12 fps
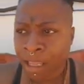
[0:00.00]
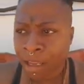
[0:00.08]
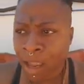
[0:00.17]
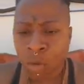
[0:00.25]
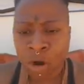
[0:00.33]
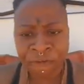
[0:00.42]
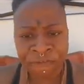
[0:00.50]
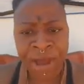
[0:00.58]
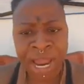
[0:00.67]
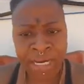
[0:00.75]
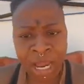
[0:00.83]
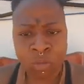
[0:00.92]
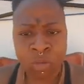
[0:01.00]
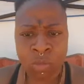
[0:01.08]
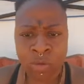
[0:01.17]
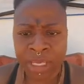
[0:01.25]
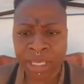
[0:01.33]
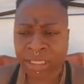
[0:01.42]
And we'll find out when
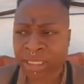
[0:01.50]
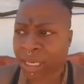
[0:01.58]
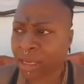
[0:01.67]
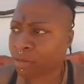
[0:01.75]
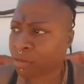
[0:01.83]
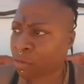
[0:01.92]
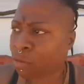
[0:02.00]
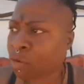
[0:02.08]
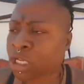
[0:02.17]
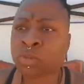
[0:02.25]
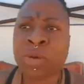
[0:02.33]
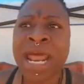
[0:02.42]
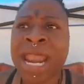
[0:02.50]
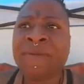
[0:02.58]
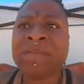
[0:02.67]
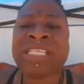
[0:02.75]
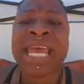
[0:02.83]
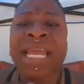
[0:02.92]
we get there, because we're not
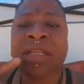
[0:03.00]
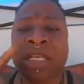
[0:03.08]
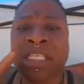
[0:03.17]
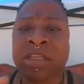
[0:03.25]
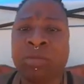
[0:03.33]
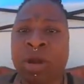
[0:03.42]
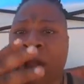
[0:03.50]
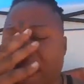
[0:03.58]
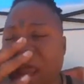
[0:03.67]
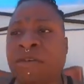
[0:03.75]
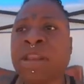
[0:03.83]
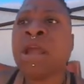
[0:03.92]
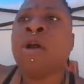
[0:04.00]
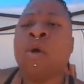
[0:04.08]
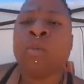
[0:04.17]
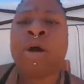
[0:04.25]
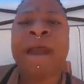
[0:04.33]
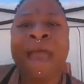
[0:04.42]
even taking, listen, we'll
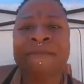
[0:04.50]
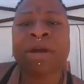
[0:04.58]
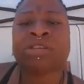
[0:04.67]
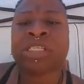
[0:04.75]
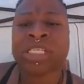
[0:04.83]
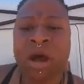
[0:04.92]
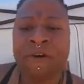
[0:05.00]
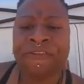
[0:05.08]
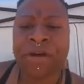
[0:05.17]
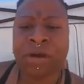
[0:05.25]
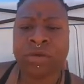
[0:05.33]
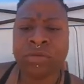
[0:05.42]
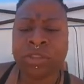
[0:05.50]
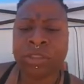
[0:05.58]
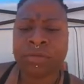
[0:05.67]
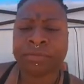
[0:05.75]
have our cell phones.